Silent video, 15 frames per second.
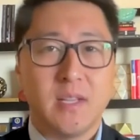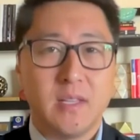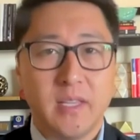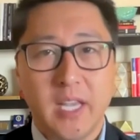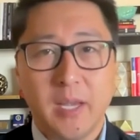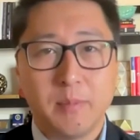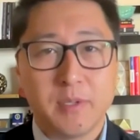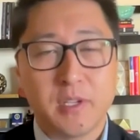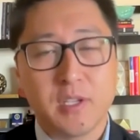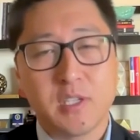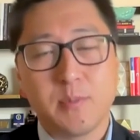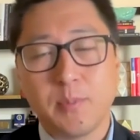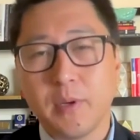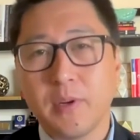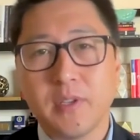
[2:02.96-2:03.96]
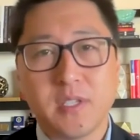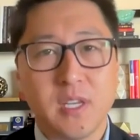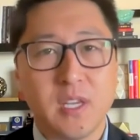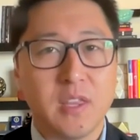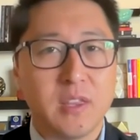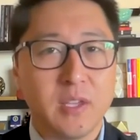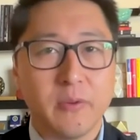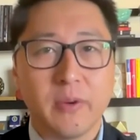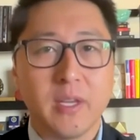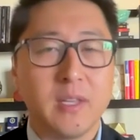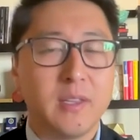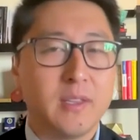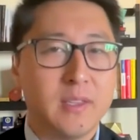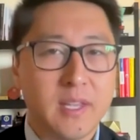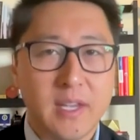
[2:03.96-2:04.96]
claims, conspiracy
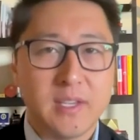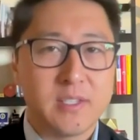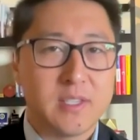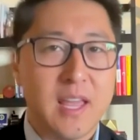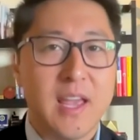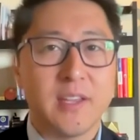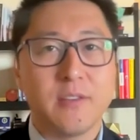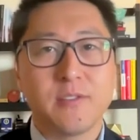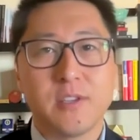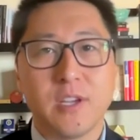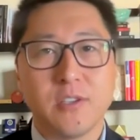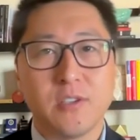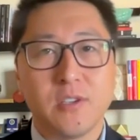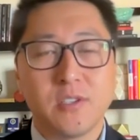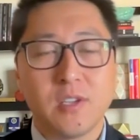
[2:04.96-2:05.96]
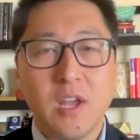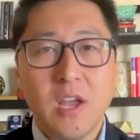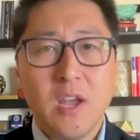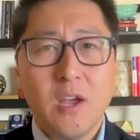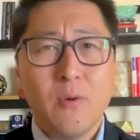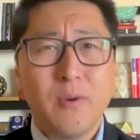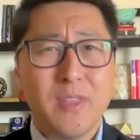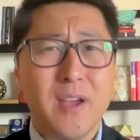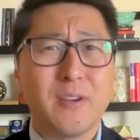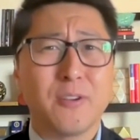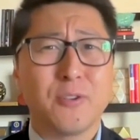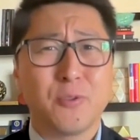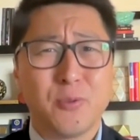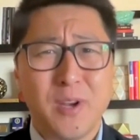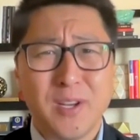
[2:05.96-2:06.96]
theory-laced accusations without a
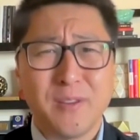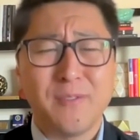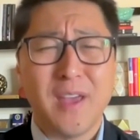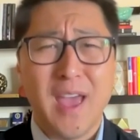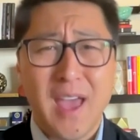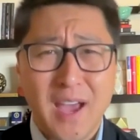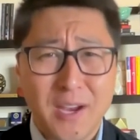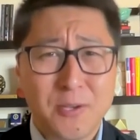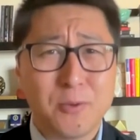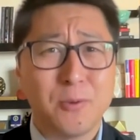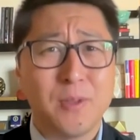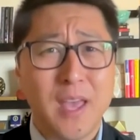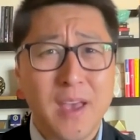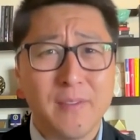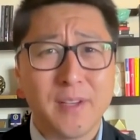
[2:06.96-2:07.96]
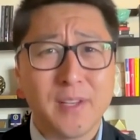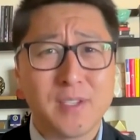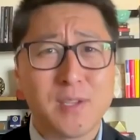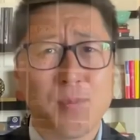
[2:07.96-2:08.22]
shred of actual evidence to